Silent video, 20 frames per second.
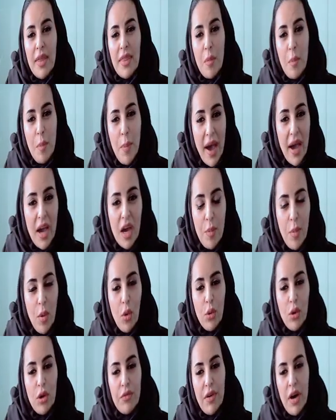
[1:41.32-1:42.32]
the
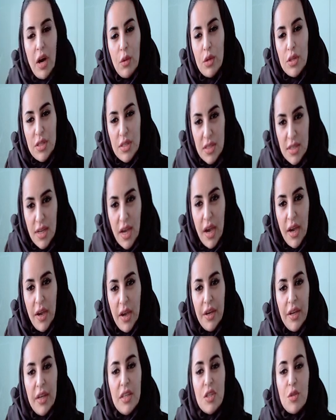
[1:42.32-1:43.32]
backbone of our
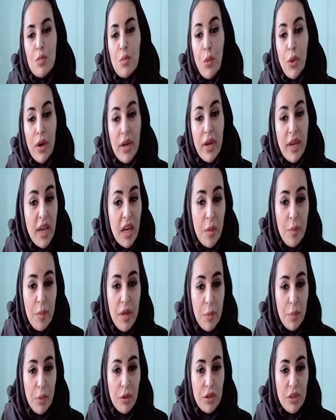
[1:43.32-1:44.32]
societies, bringing
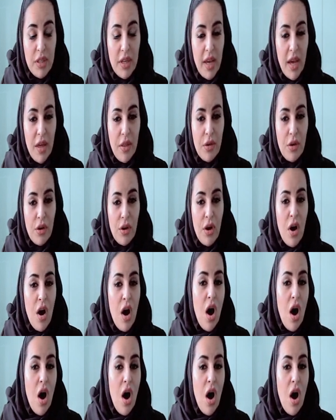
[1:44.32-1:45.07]
people together,